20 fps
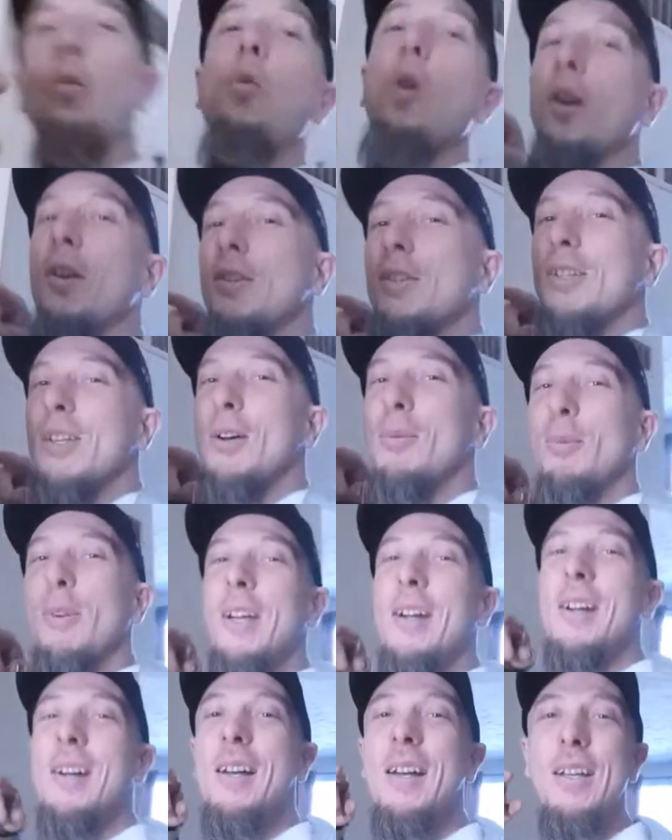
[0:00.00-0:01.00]
What is up,
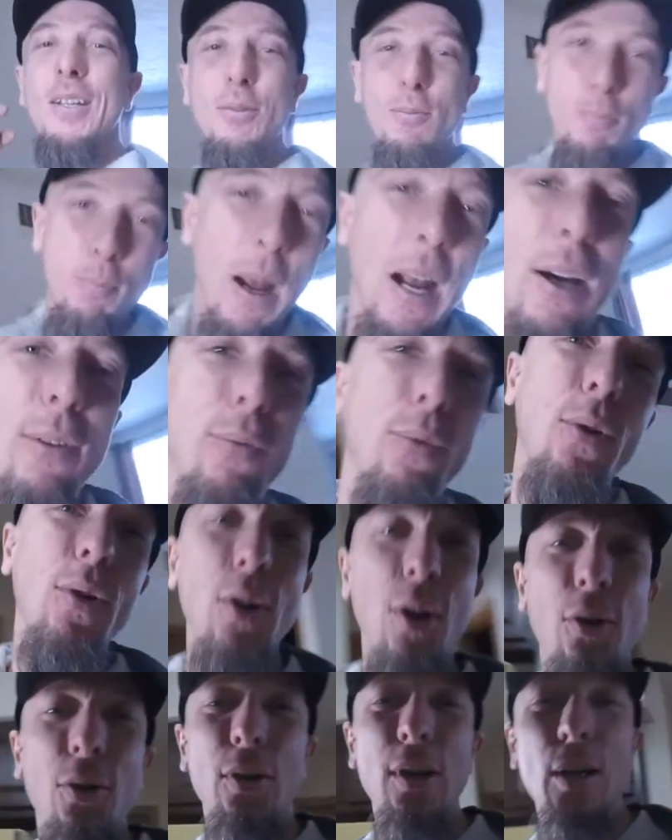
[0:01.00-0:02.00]
guys? Back for
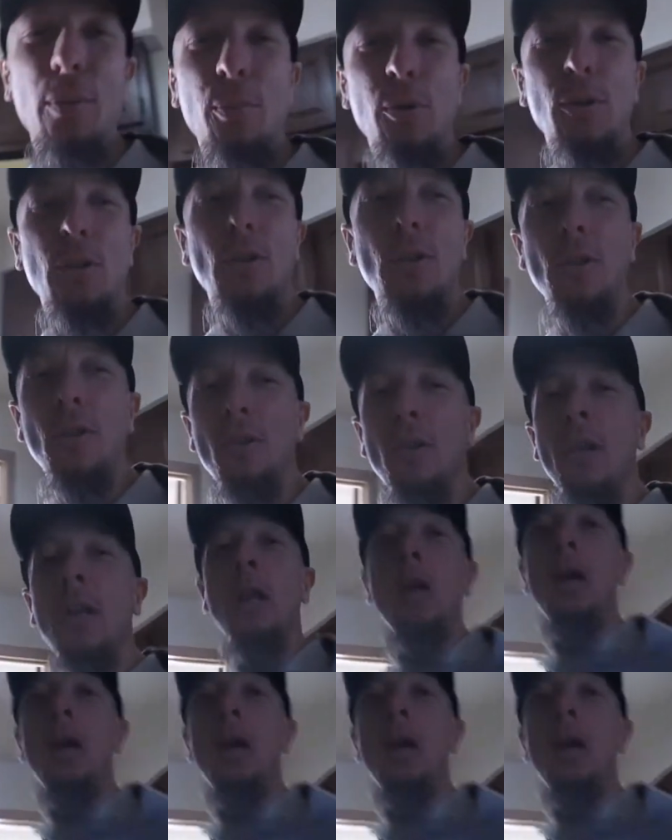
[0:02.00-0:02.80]
another episode.